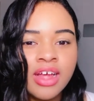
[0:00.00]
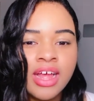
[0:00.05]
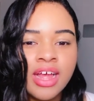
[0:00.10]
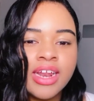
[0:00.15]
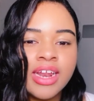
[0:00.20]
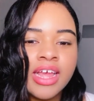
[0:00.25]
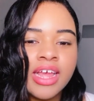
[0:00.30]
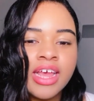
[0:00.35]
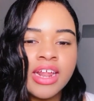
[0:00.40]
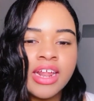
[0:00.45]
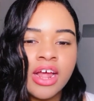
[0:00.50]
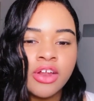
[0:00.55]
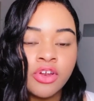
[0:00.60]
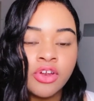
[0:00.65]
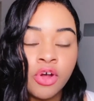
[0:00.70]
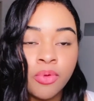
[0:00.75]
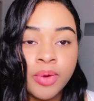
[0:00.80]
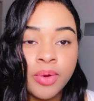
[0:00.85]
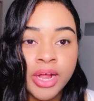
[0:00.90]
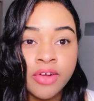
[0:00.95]
And again, I
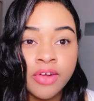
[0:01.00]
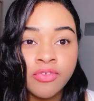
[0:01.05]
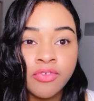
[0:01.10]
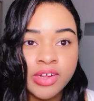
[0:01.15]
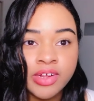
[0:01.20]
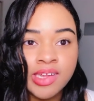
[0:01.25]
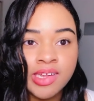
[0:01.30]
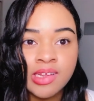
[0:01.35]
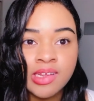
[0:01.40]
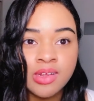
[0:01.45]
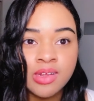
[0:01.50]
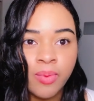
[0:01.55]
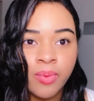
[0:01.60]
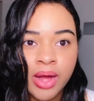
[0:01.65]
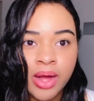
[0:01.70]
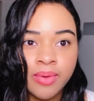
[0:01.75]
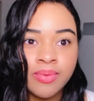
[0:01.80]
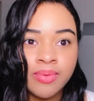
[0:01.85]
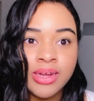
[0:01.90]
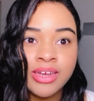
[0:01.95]
know we have reasons
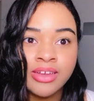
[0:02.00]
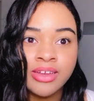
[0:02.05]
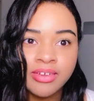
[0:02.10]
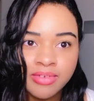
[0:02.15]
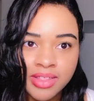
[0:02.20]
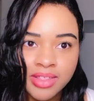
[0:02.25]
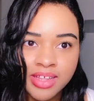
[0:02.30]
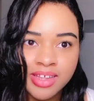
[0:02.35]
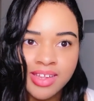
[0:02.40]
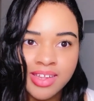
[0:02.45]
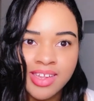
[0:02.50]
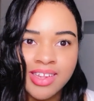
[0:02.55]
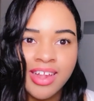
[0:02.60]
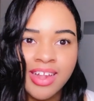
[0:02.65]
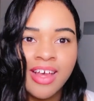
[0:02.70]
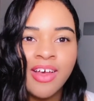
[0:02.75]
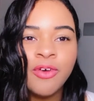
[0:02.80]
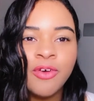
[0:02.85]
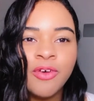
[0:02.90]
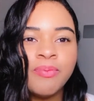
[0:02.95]
why we do this,
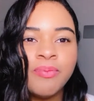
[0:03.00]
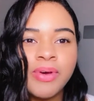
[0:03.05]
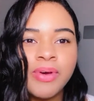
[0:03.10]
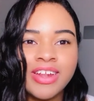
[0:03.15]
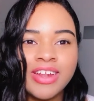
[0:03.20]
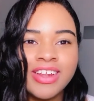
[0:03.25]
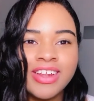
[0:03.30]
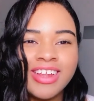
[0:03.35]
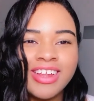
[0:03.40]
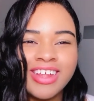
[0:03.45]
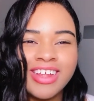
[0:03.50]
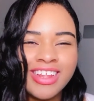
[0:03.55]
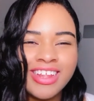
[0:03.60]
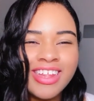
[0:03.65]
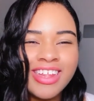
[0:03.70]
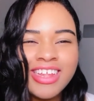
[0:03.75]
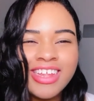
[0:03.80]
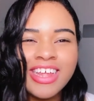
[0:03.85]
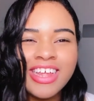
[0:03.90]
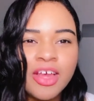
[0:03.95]
but
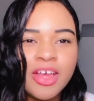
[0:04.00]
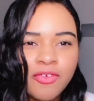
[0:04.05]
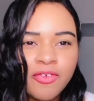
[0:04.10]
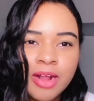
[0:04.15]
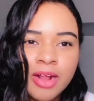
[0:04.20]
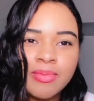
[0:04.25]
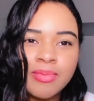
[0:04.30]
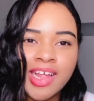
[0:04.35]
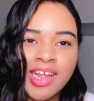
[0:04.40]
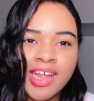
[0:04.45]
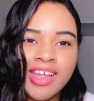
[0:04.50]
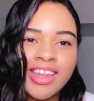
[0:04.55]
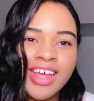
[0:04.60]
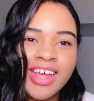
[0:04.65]
you get what I'm saying.